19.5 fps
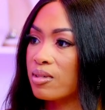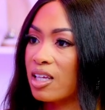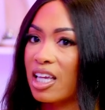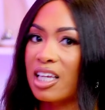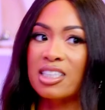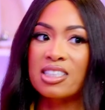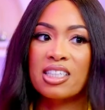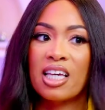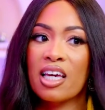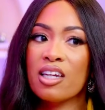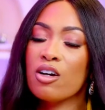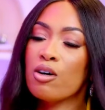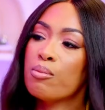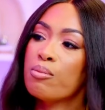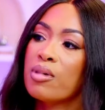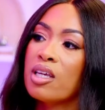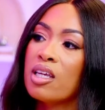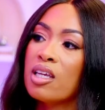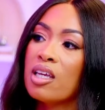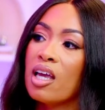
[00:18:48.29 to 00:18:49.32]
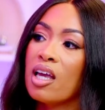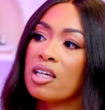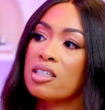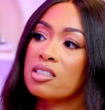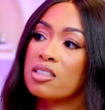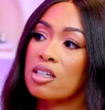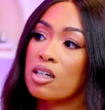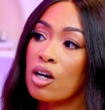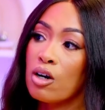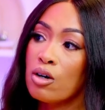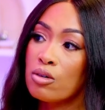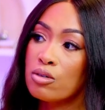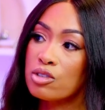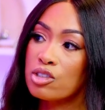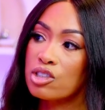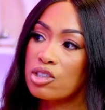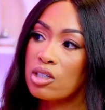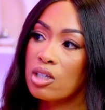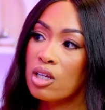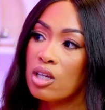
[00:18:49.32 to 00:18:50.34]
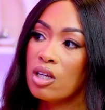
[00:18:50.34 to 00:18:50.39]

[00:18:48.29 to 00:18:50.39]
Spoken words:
is that on me as the coach?